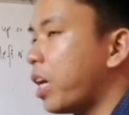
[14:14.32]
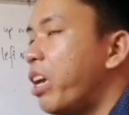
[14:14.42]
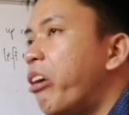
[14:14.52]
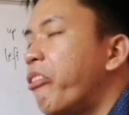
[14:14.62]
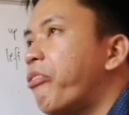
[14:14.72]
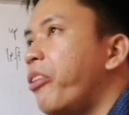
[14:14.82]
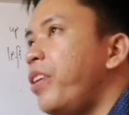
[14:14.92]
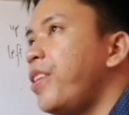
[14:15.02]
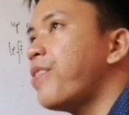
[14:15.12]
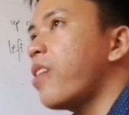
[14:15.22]
Okay.
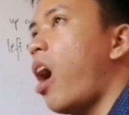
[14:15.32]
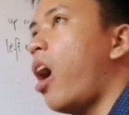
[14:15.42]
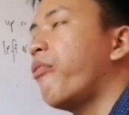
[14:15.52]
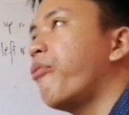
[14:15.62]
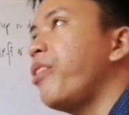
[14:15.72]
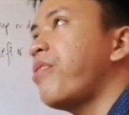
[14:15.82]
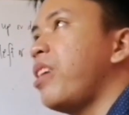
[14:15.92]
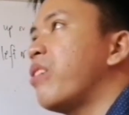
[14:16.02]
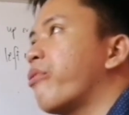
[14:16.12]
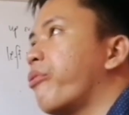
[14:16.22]
First
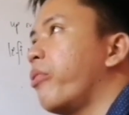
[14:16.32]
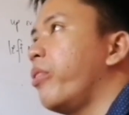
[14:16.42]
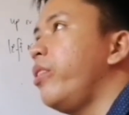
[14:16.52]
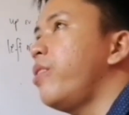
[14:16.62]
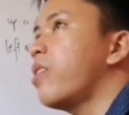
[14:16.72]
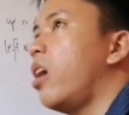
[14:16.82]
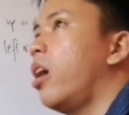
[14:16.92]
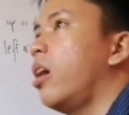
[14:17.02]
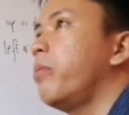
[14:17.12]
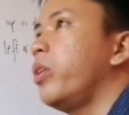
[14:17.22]
things first,